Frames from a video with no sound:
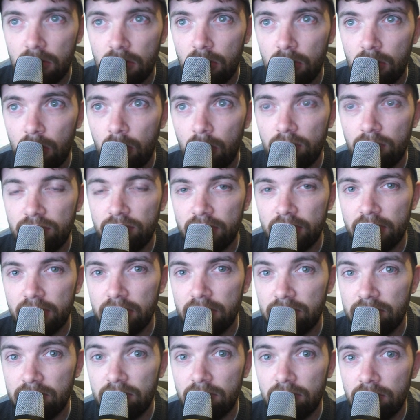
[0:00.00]
hopefully
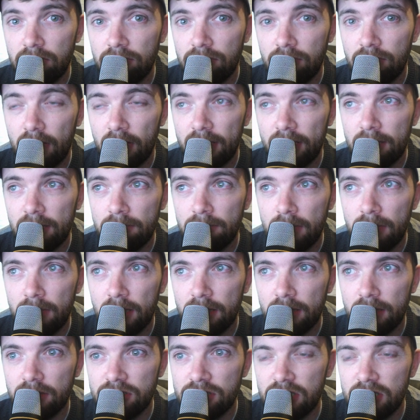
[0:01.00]
ranking better
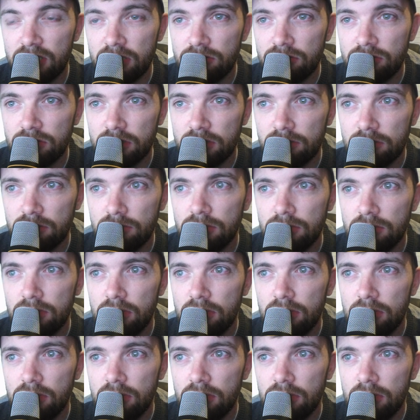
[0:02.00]
in the search results